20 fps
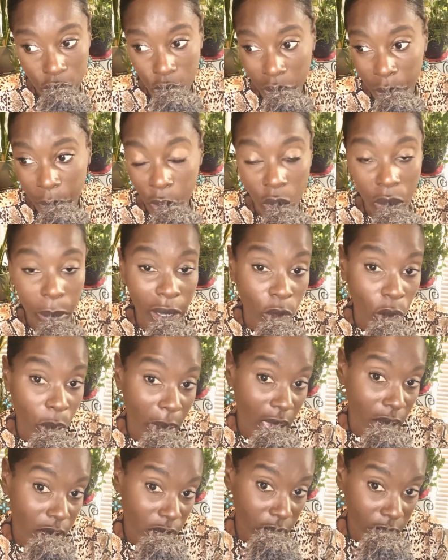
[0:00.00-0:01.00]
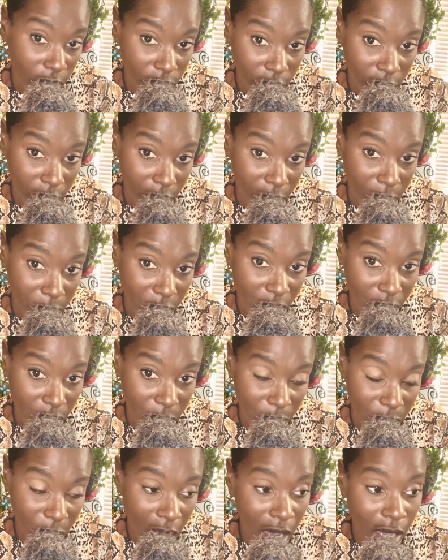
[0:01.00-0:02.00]
is going to be all about humanitarians.
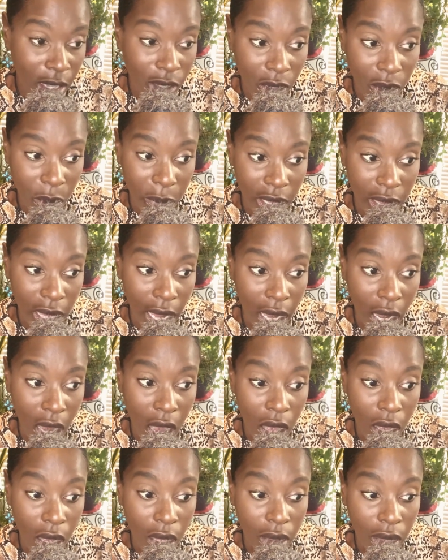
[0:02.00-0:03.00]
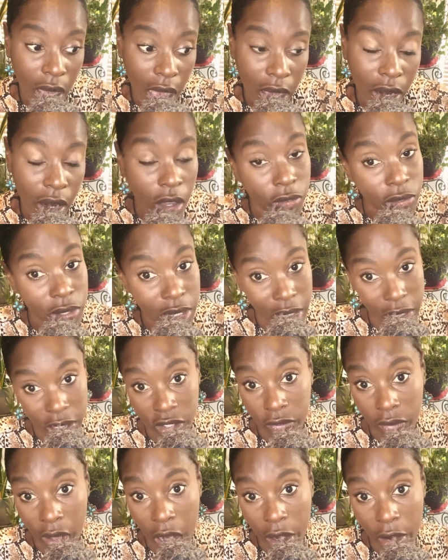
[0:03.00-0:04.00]
It's going to be like a lot of
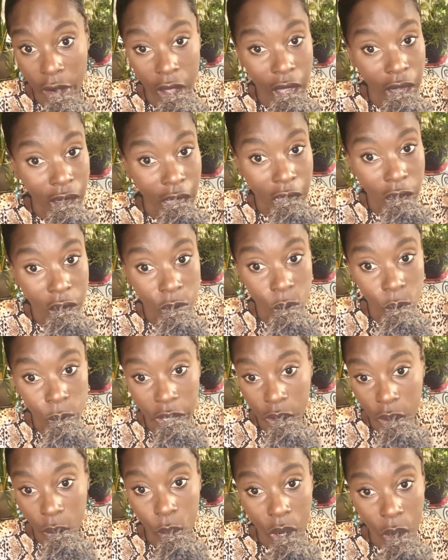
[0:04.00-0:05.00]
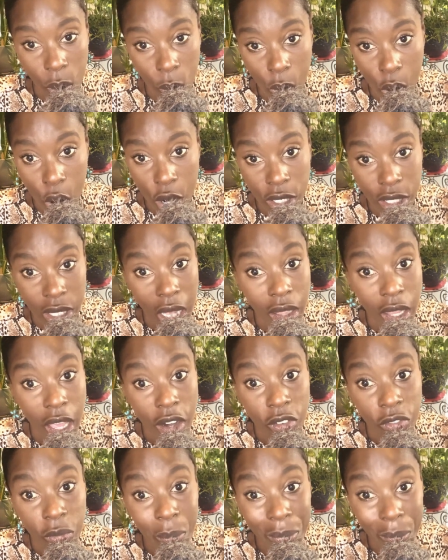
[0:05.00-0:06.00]
ceasefire, a lot of we don't want wars, a lot
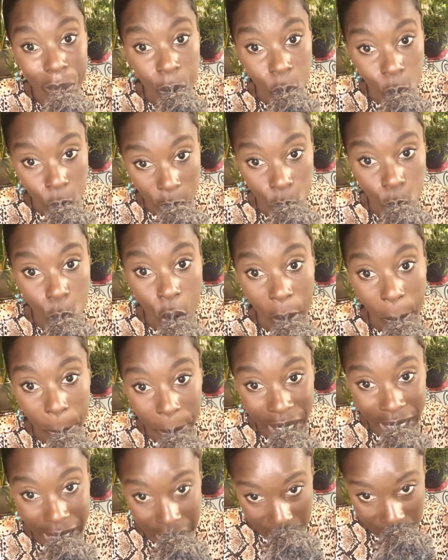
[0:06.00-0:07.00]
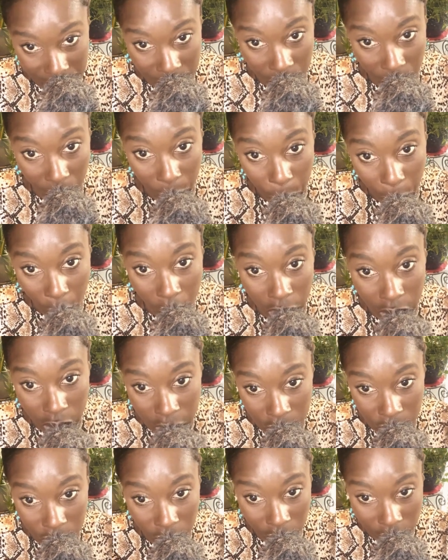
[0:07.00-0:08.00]
of we want peace upon
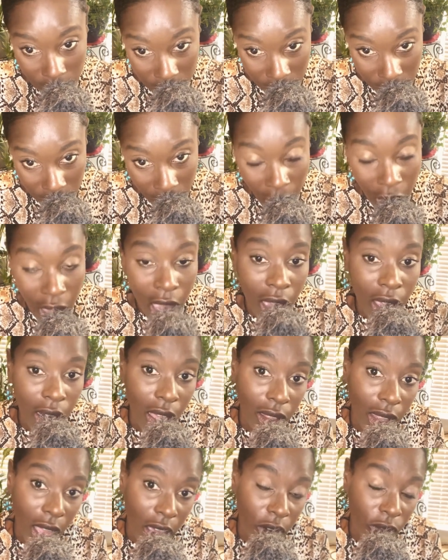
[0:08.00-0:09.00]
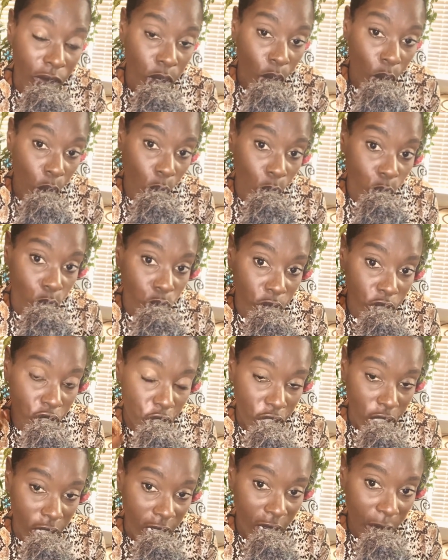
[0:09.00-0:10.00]
this earth. And a lot of the old
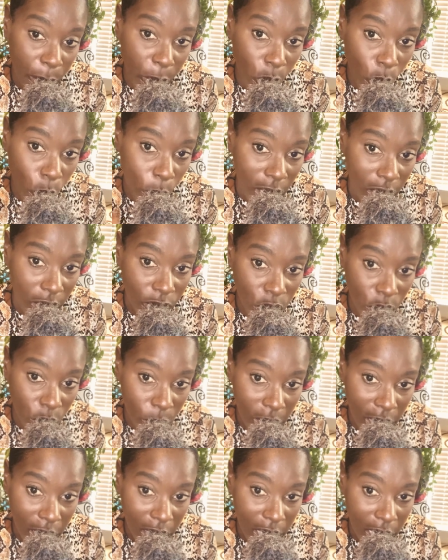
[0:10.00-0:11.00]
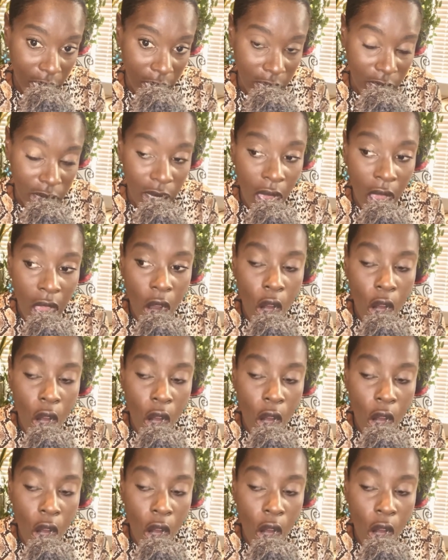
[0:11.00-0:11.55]
regime and way of doing things